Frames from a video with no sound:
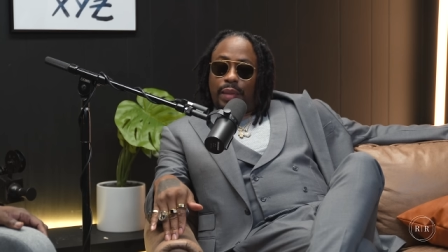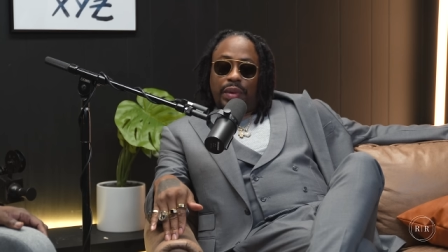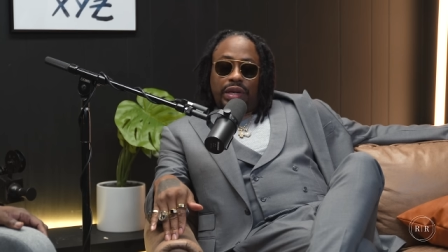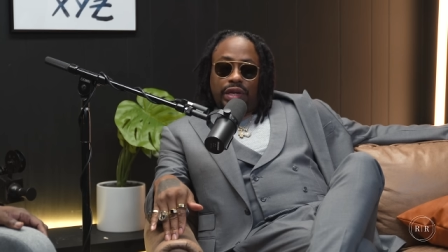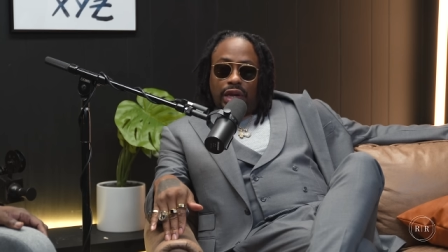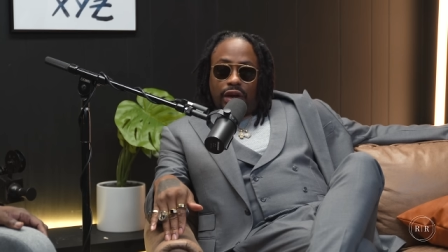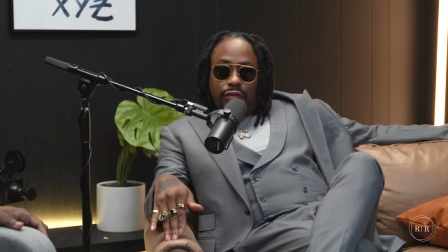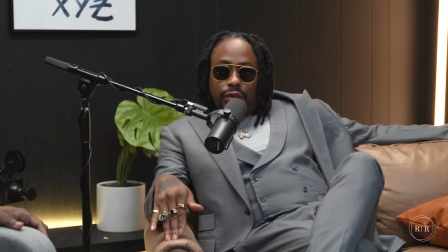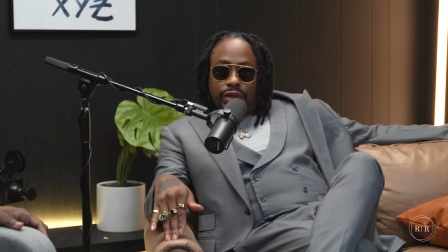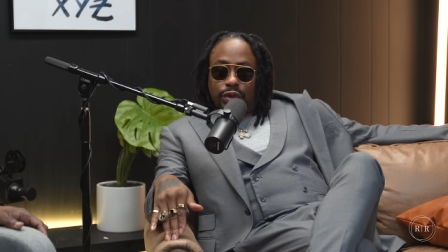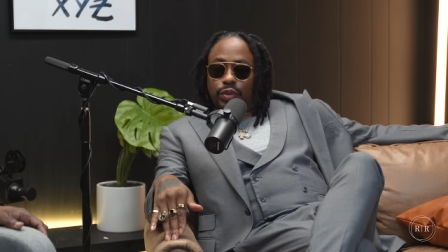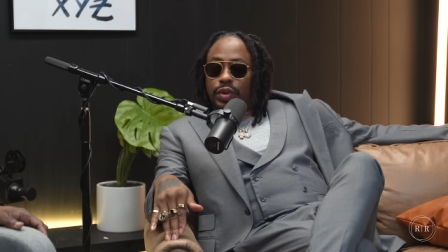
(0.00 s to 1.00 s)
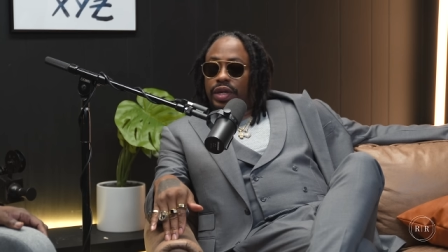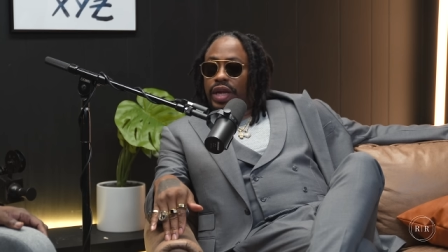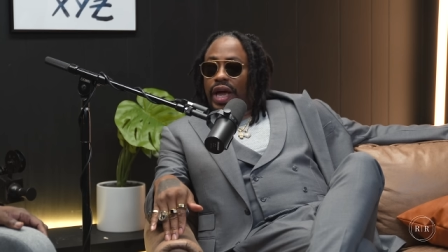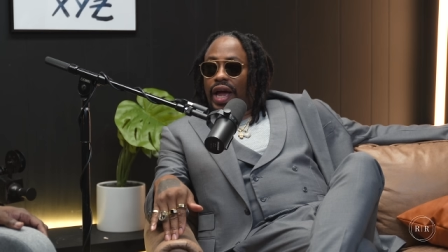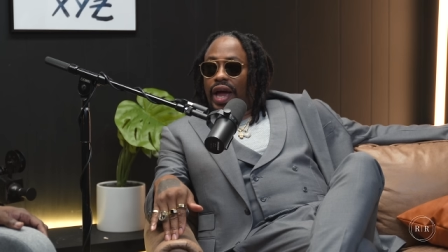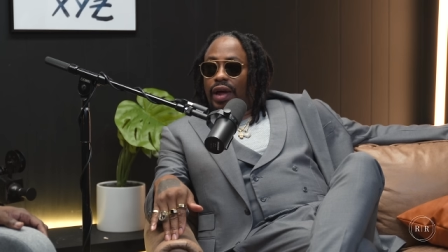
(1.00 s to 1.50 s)
I'm in love with doing.
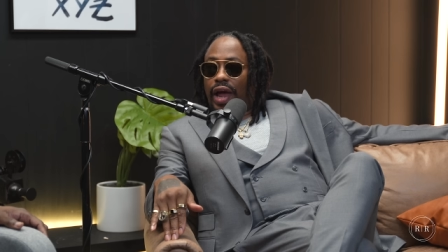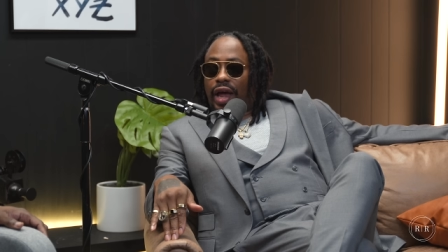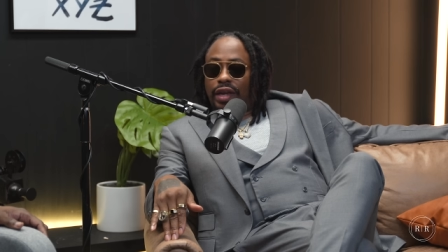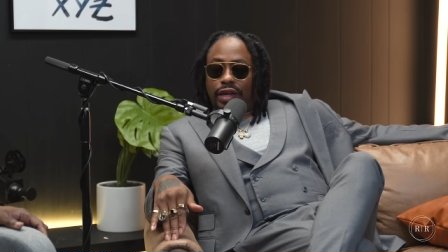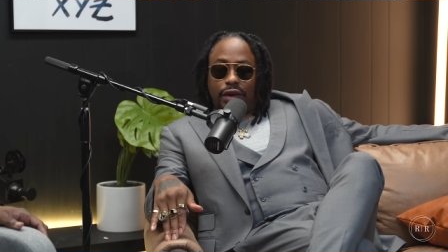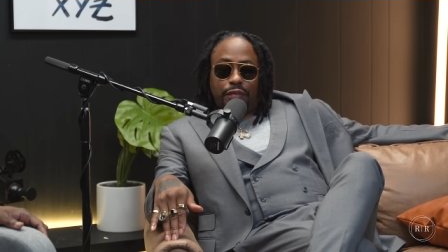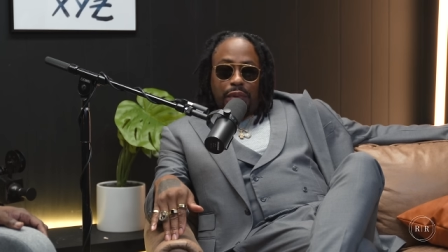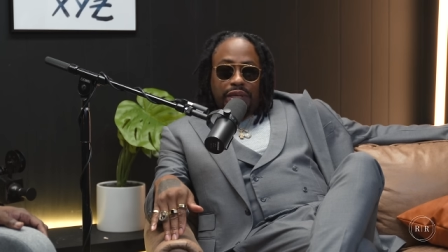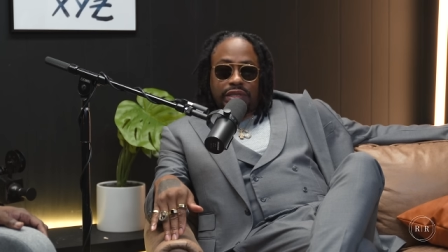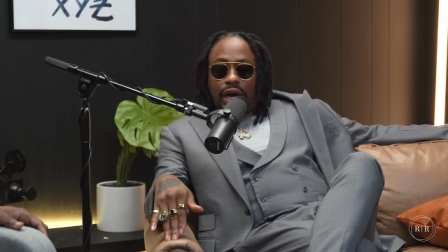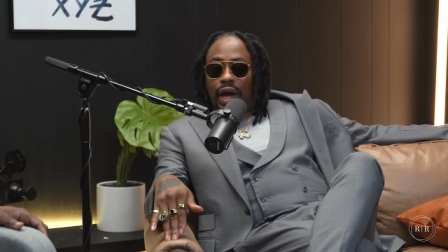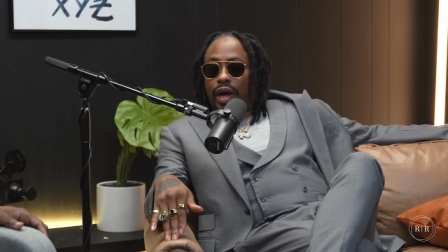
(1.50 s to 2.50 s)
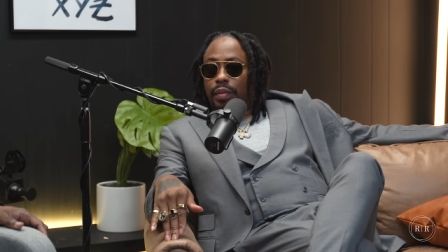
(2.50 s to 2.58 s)
Like, I love my job.